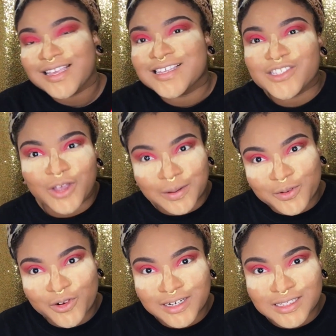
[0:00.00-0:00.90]
So I'm
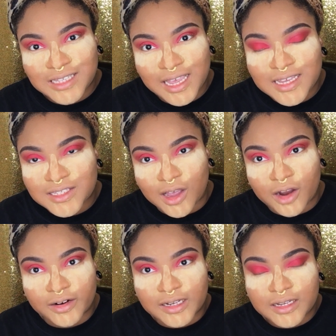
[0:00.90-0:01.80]
going to take
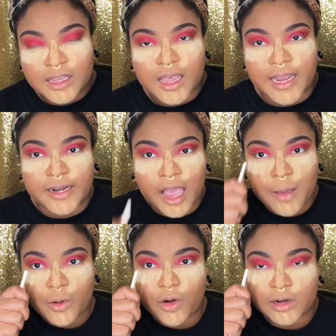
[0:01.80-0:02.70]
Zara, and now
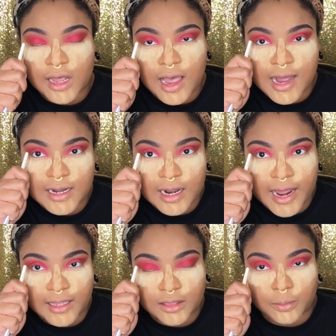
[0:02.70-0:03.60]
I'm going to
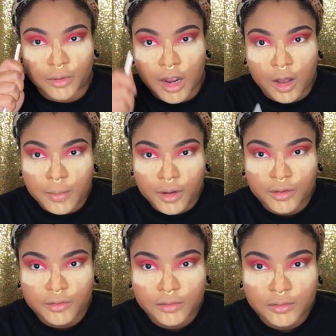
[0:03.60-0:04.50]
highlight the brow
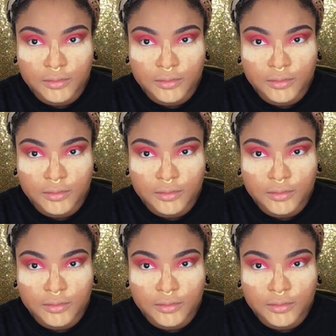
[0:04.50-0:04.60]
bone.